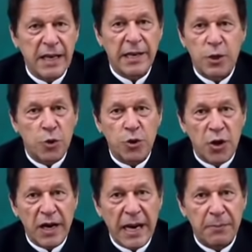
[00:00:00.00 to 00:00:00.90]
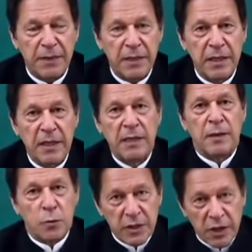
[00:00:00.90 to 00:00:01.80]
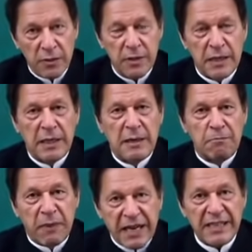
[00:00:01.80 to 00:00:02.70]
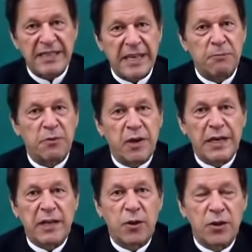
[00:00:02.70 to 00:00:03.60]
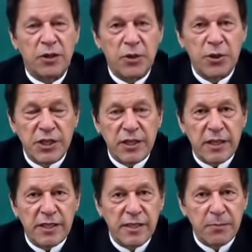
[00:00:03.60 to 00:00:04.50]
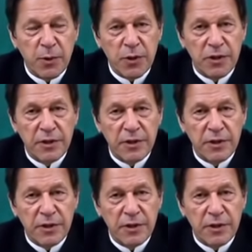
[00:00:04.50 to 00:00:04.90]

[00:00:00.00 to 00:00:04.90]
and it could not happen without Pakistan providing all the logistical support.